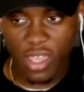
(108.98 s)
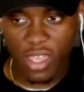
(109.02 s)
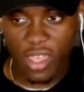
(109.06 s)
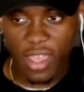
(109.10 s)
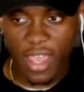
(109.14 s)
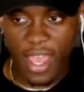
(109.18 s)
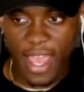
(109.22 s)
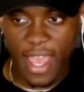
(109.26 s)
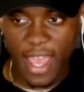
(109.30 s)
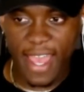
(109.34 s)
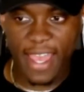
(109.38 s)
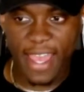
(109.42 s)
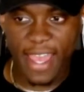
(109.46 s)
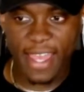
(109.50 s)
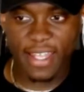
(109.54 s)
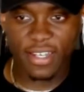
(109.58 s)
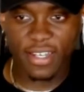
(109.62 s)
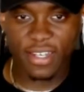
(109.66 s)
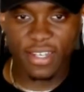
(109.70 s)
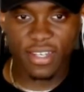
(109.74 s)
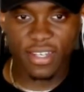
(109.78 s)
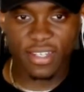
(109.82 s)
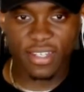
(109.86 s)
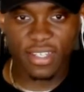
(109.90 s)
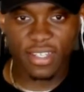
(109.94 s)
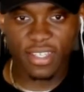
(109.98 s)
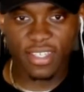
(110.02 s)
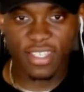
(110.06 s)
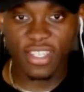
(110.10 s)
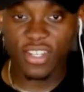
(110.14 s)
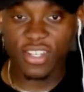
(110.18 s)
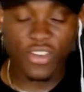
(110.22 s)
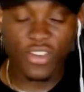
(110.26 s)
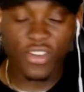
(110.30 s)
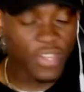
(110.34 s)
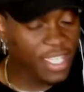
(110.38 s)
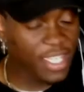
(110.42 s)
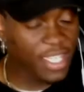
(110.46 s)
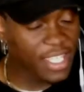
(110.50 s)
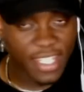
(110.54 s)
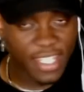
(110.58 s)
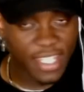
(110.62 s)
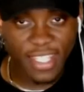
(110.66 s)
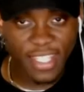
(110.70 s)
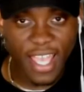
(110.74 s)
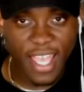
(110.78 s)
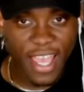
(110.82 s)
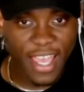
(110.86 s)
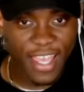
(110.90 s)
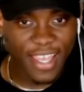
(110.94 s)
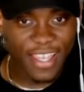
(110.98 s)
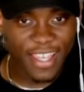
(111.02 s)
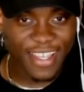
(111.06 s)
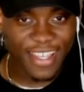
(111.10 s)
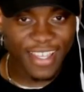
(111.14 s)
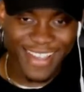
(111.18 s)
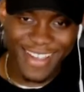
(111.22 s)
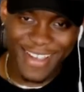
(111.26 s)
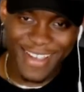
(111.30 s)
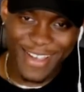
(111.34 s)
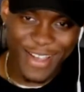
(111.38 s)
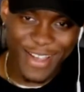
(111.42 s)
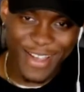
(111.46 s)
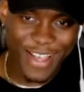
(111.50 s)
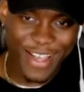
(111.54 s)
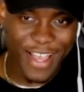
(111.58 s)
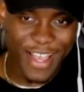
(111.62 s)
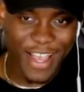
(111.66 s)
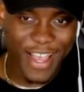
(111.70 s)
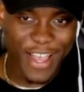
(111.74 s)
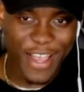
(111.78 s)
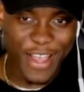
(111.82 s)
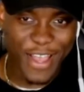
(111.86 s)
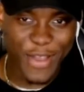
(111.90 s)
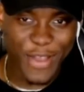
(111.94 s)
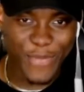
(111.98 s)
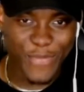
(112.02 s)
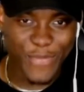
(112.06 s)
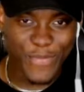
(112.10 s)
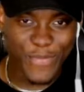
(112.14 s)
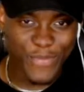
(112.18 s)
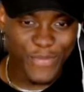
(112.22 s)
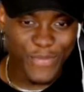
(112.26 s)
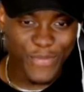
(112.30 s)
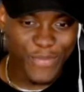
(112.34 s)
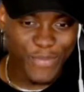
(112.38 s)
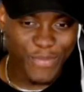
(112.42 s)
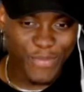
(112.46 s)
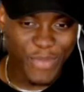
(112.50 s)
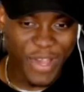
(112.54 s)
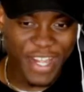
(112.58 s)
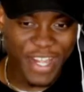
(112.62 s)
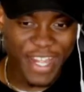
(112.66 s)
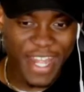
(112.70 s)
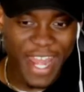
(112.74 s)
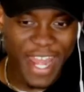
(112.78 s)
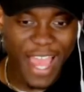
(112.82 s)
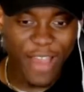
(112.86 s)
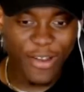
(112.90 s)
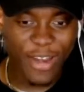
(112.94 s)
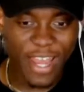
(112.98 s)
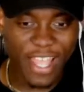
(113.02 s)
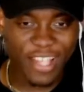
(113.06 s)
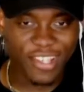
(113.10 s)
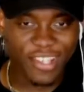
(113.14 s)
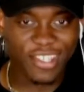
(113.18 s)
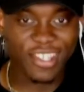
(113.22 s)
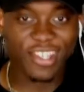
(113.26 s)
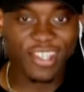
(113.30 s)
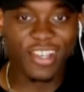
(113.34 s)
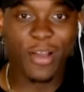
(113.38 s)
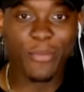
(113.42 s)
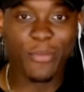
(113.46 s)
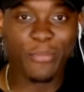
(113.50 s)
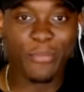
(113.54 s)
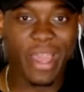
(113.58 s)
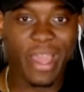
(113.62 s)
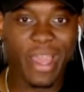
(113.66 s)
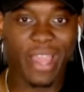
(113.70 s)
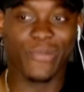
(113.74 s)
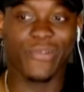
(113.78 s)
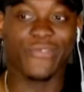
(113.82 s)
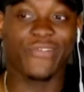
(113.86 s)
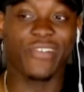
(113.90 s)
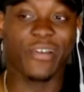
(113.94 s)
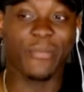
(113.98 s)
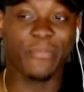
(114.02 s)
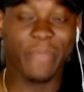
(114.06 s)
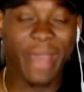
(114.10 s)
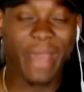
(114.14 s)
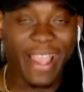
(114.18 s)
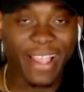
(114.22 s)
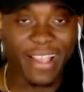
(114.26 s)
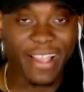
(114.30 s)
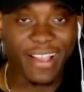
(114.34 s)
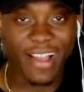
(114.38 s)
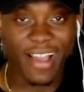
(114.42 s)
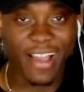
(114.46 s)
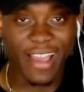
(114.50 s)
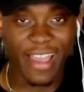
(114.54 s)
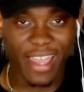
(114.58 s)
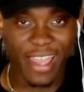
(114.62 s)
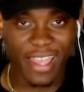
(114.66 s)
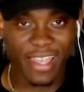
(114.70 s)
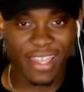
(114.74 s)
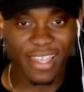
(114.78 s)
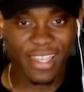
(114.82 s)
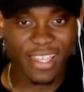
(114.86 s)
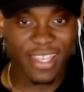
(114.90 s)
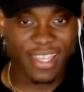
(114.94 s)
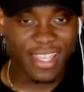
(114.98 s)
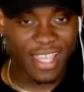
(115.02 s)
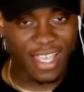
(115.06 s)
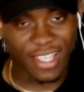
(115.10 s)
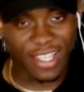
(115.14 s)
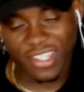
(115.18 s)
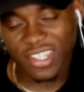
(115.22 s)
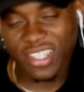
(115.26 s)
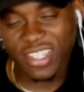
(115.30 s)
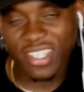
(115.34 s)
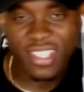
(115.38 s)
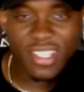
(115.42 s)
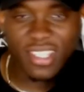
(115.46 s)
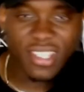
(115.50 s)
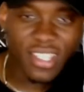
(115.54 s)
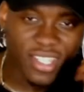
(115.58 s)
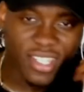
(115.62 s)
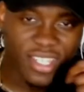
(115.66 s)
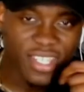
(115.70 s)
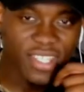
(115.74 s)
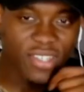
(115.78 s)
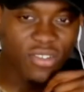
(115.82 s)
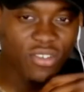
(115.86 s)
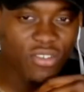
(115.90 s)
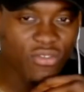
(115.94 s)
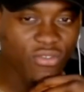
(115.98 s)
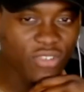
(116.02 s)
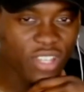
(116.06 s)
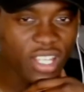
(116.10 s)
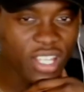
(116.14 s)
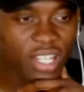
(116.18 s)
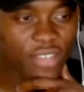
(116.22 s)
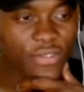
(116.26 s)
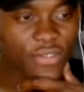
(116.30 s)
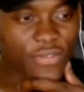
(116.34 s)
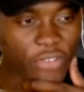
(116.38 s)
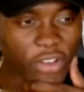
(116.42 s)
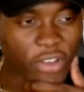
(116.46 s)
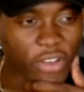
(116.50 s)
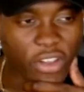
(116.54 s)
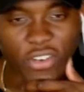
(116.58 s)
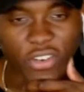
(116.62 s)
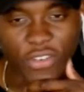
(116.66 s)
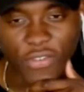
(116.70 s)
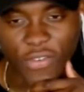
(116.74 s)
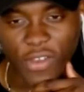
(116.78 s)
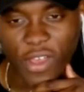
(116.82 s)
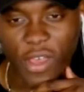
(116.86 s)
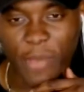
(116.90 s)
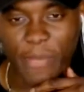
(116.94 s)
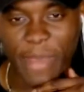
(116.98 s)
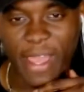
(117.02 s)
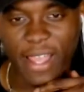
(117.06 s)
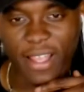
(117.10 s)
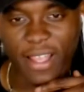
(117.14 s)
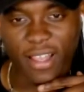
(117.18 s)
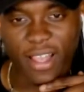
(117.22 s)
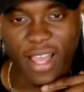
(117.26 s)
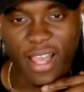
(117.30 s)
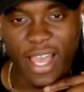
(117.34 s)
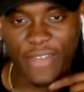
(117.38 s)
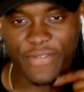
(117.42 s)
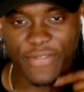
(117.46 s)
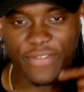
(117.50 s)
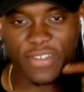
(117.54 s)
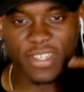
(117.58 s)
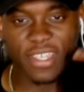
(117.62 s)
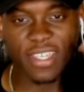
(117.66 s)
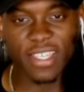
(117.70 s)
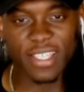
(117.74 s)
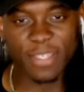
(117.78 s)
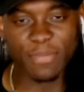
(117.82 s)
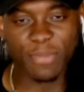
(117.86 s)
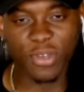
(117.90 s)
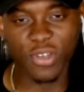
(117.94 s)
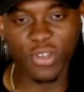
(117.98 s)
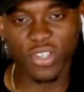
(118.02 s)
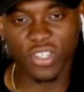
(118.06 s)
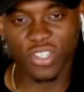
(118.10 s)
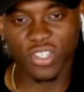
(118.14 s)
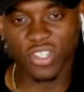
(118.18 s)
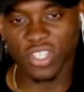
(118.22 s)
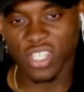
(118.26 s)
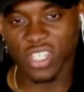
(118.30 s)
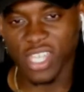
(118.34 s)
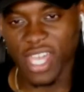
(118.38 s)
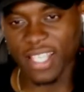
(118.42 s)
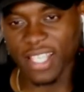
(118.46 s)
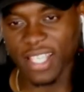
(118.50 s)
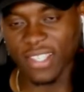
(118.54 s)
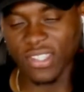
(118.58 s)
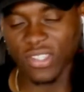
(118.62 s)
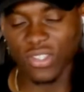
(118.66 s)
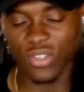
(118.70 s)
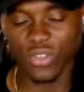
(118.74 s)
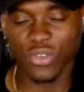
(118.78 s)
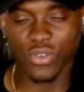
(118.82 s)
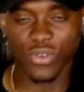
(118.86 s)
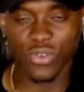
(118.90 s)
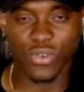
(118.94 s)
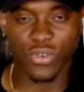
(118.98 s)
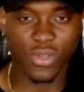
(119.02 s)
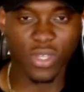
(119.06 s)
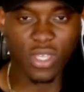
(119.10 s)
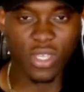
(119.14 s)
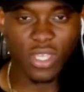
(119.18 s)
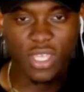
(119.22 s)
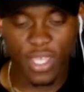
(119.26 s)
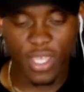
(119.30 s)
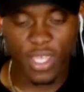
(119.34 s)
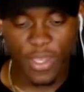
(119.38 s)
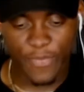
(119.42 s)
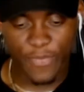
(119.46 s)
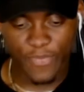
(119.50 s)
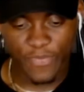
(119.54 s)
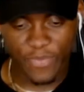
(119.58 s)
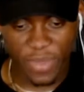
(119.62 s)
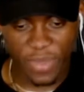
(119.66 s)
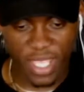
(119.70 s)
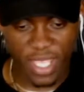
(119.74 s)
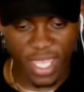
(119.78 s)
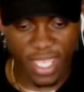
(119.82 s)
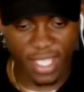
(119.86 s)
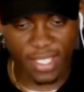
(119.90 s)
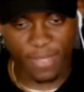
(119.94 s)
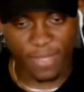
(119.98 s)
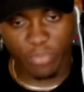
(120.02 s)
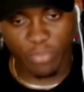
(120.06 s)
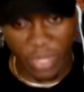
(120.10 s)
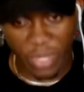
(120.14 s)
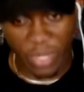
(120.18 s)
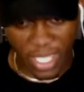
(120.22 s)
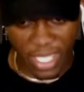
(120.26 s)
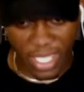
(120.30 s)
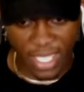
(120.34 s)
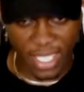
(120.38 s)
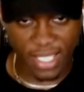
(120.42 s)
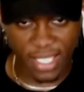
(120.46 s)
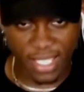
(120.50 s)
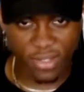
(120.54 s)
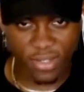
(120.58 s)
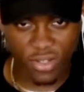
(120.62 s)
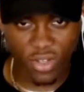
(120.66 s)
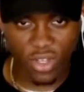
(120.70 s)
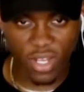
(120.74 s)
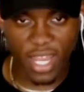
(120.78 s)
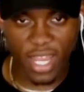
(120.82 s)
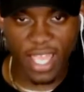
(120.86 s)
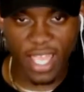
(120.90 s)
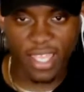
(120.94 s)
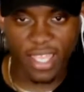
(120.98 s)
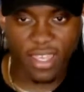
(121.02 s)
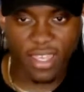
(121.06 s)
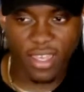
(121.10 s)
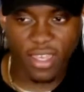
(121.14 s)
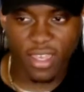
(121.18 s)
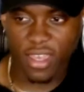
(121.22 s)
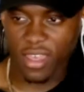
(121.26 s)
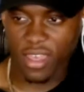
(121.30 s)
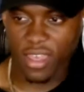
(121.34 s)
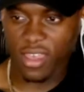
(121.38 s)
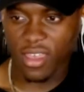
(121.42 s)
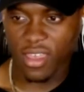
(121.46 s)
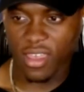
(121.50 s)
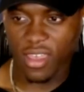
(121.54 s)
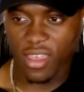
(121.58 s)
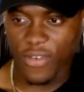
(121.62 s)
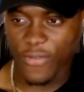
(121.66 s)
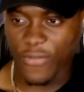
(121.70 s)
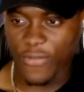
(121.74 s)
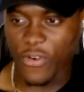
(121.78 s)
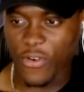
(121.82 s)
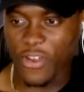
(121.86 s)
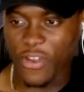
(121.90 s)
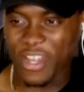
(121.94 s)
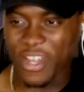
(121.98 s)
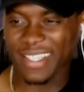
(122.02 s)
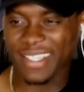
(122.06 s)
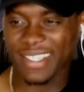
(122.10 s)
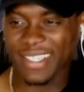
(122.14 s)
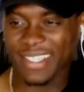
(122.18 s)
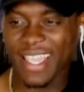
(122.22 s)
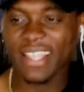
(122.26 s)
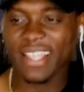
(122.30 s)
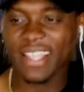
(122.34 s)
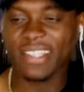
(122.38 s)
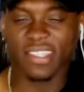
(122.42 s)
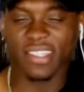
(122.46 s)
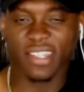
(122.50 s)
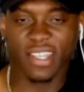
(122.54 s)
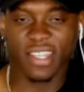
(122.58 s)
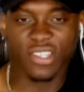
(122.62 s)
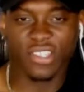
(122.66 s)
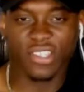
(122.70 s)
and you know, he did that. But now, like, she come back with her Bankai, and she's not really fond of her Bankai. I think it's because she has to, it's big, it's not like a, for an assassin, as